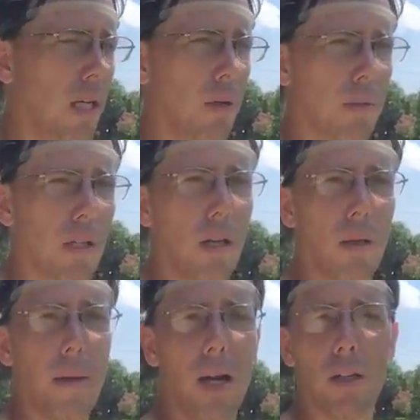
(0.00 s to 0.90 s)
It was all
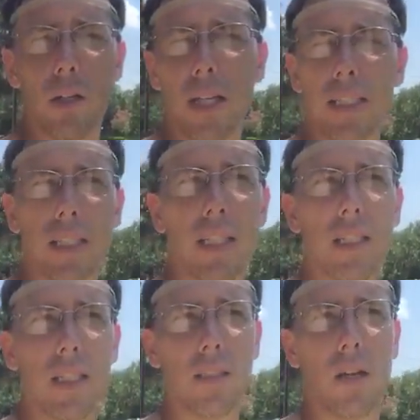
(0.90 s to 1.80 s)
about
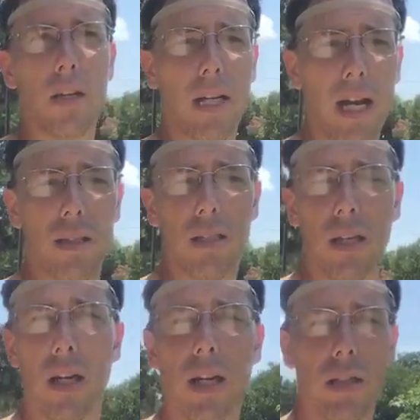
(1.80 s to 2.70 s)
craziness as all get out
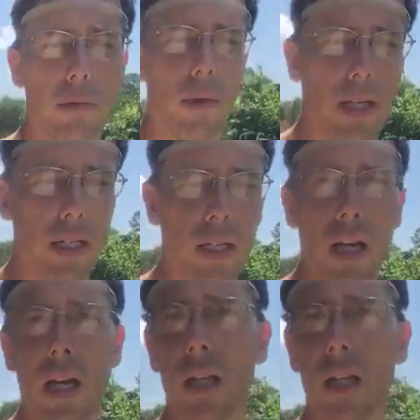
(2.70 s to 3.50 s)
on the rain.